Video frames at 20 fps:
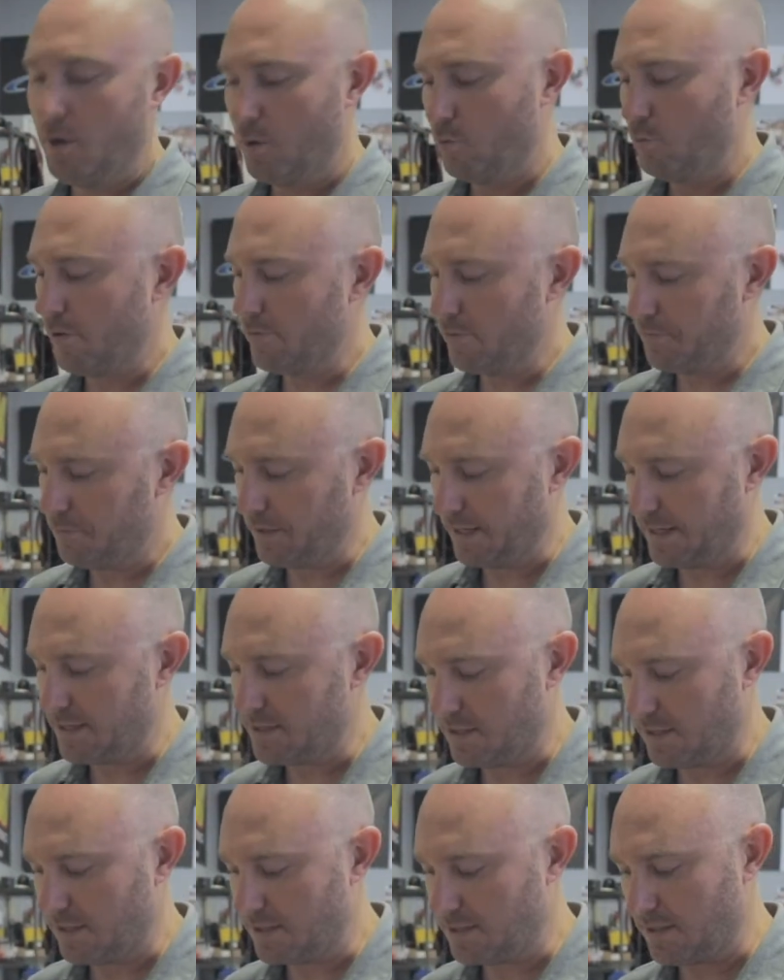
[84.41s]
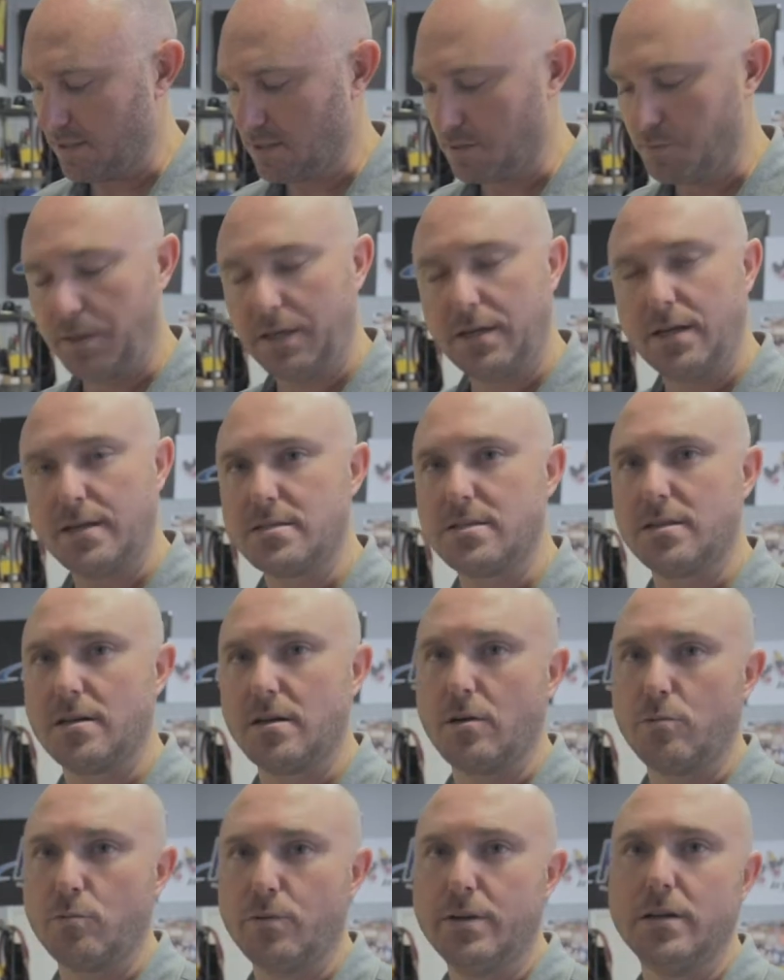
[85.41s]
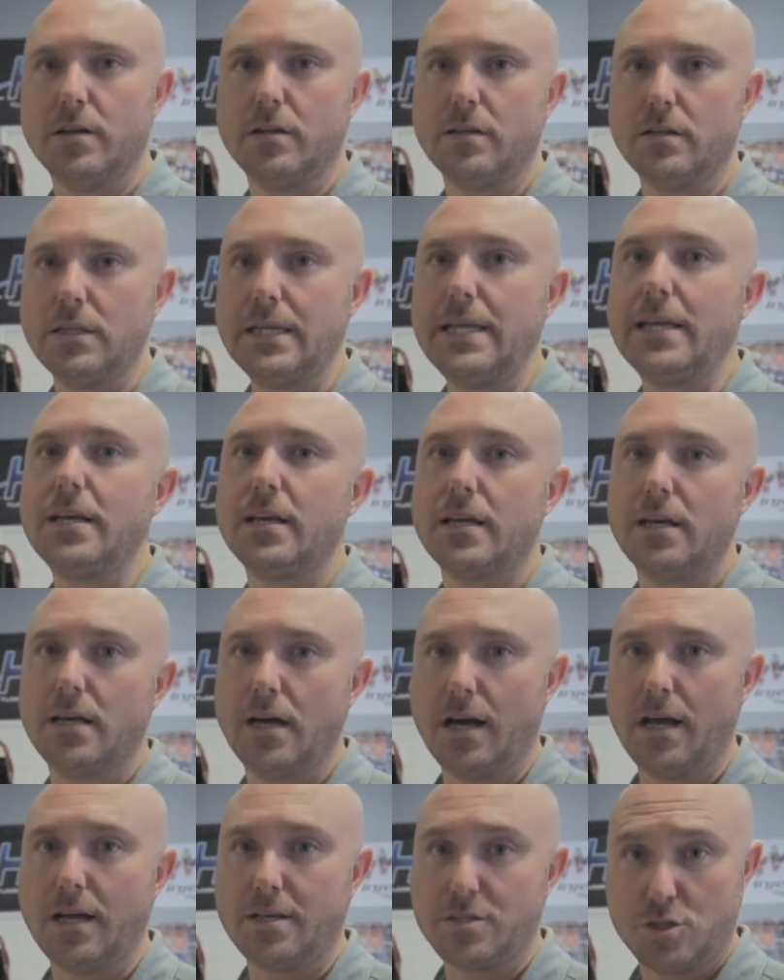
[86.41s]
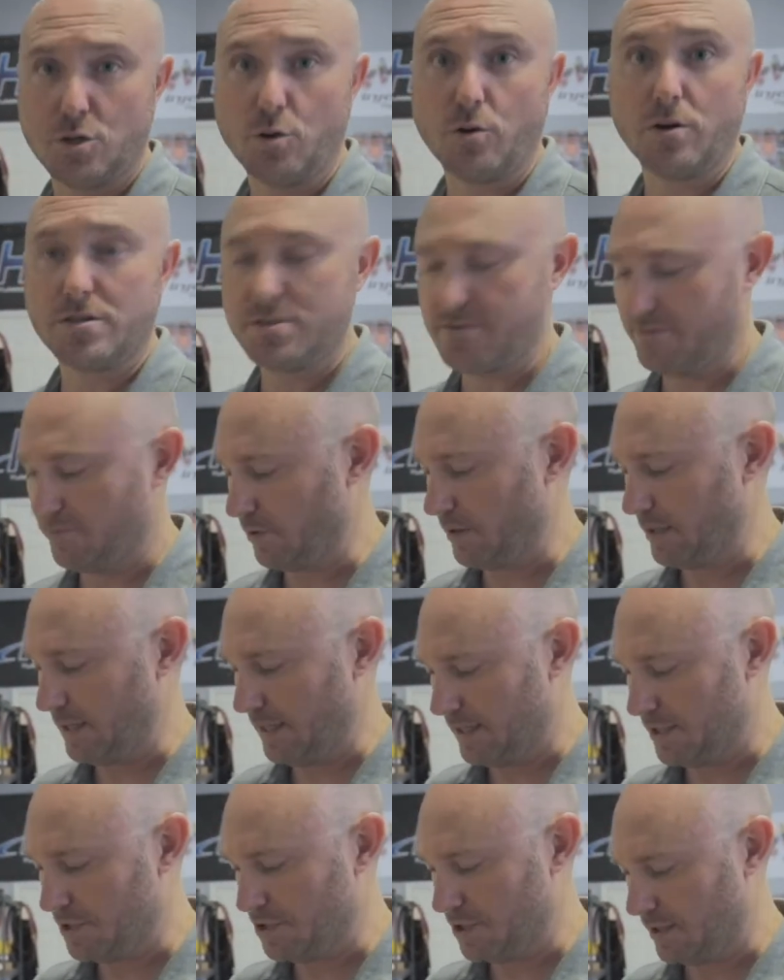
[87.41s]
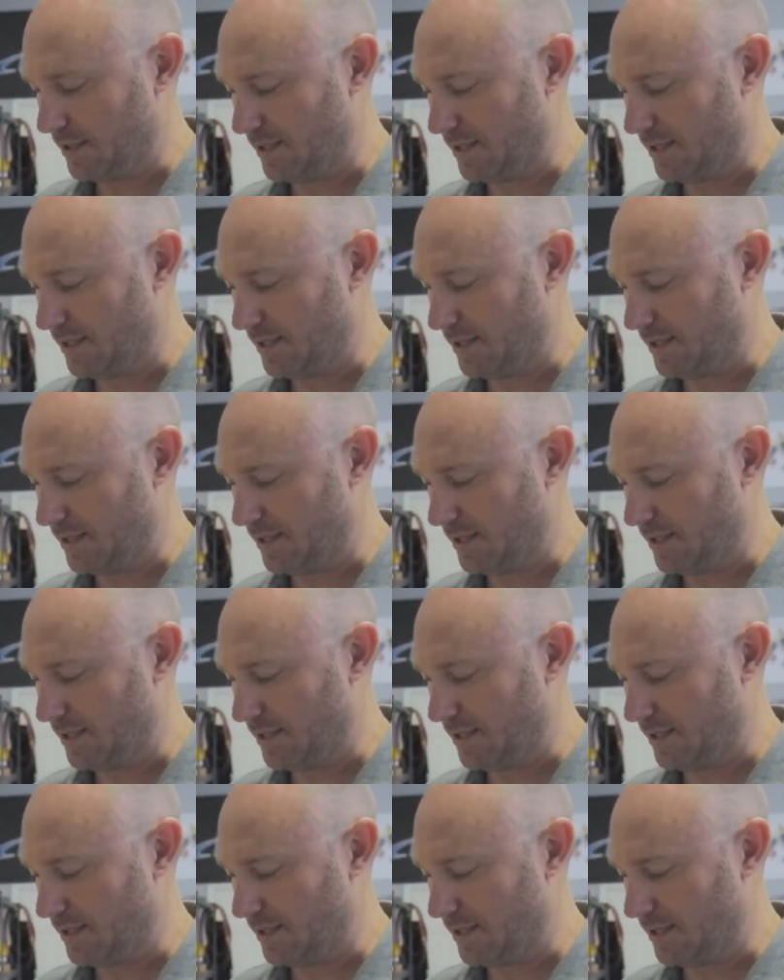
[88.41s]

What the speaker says: we replace these seals because they're a real leak source for the engine.